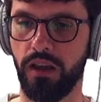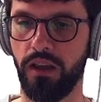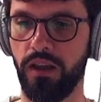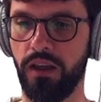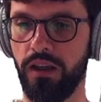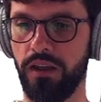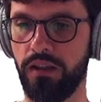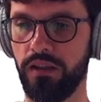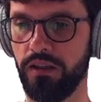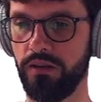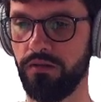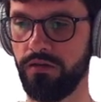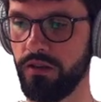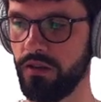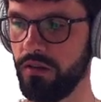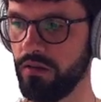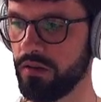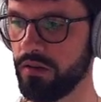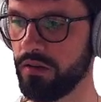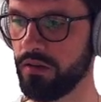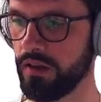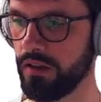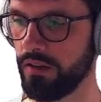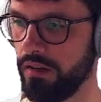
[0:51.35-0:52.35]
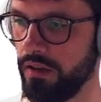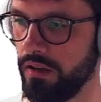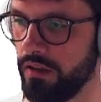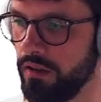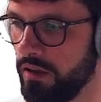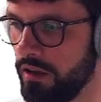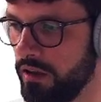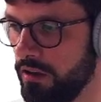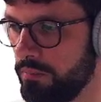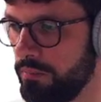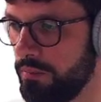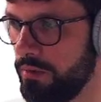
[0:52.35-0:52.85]
And if you look at
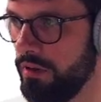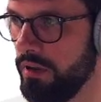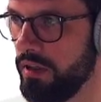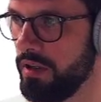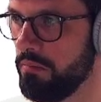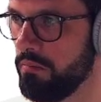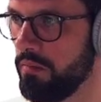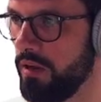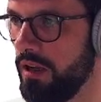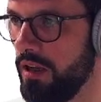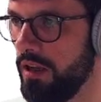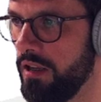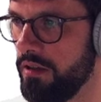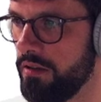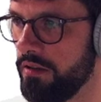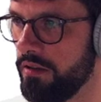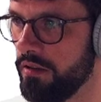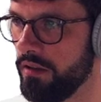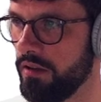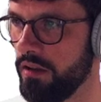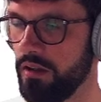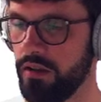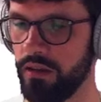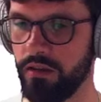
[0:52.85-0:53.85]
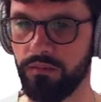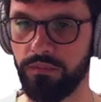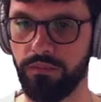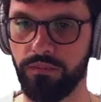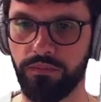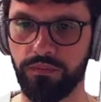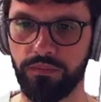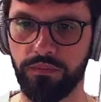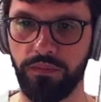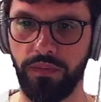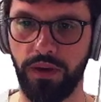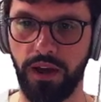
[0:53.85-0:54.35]
the pre-made
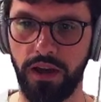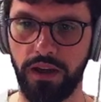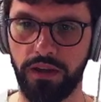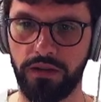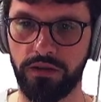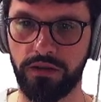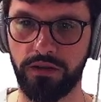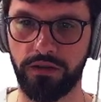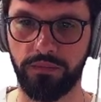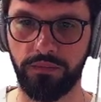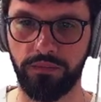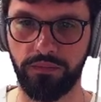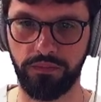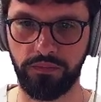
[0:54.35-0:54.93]
patch